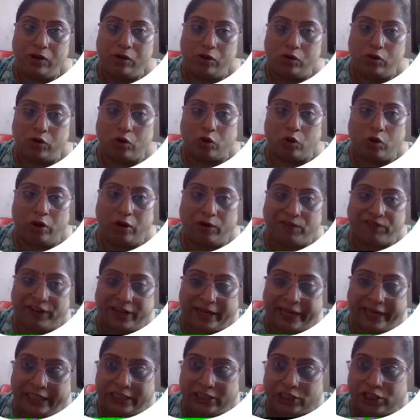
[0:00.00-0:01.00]
Role of a
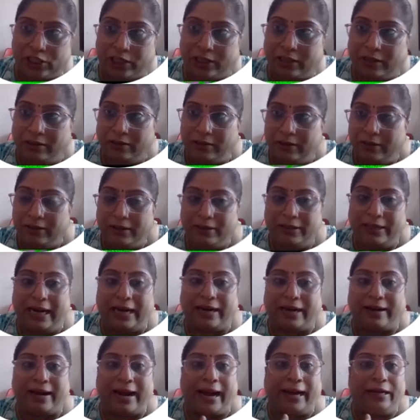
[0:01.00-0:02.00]
teacher.
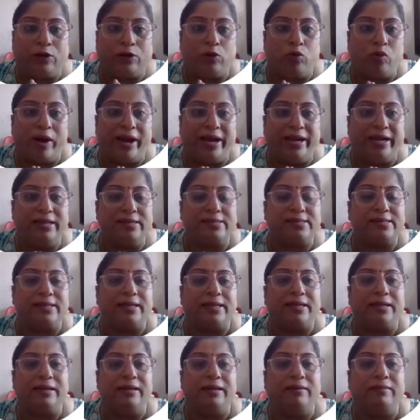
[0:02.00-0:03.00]
They're trying to
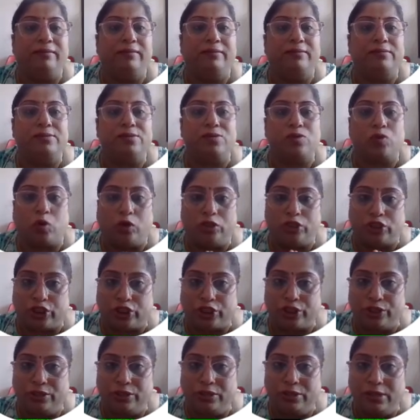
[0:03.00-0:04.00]
elicit learners'
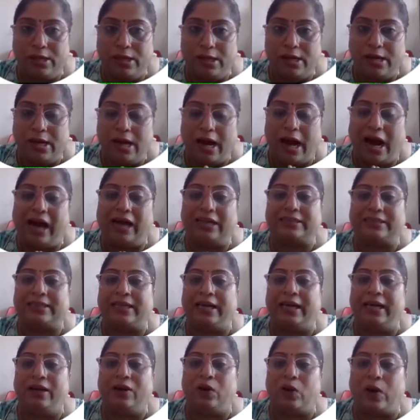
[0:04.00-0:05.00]
question,
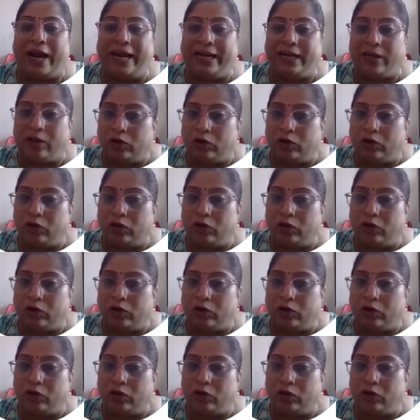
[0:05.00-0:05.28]
asking right